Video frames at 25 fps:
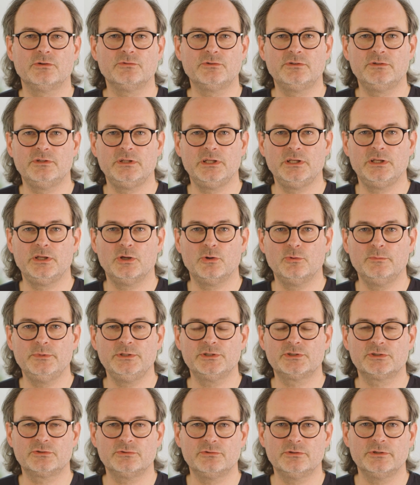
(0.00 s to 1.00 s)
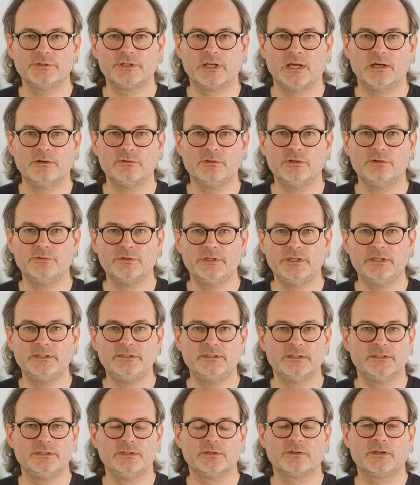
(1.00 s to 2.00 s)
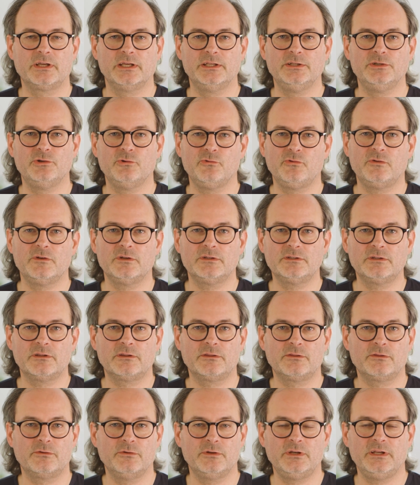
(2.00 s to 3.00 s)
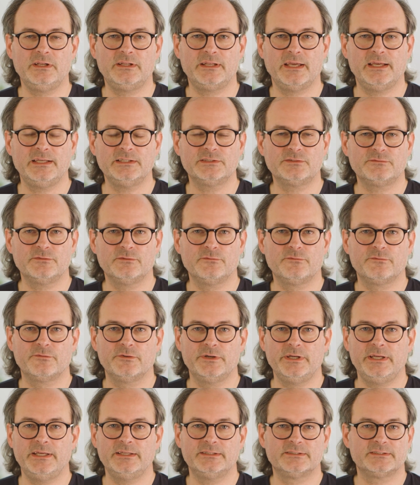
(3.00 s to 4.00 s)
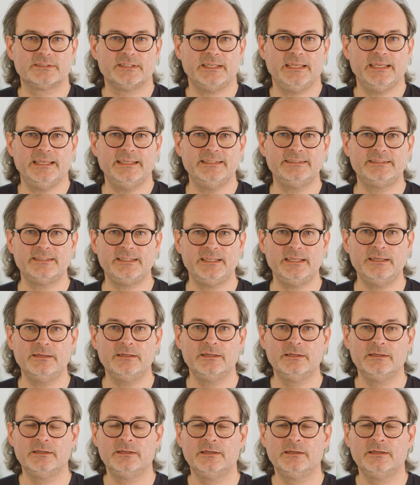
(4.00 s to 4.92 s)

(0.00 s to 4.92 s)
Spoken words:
go to the Adobe Store, download it, and you can use it 30 days for free. It's easy.